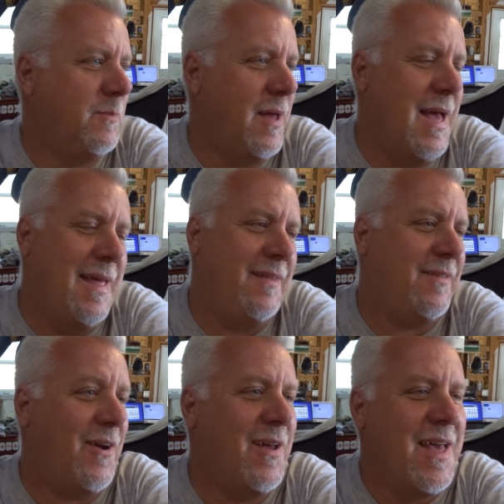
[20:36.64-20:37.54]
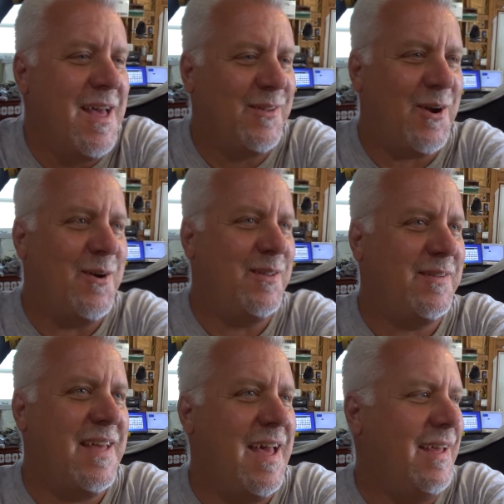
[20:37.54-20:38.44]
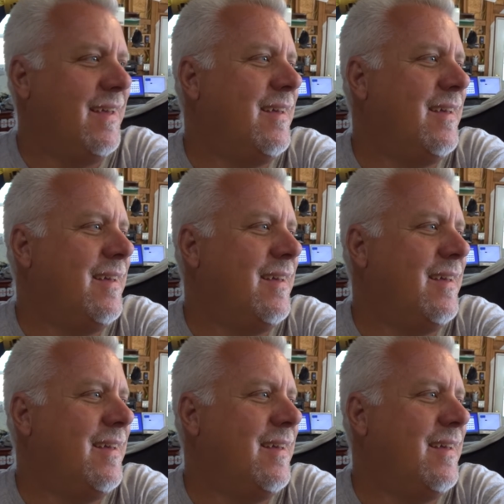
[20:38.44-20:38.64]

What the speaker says: It's hard to say.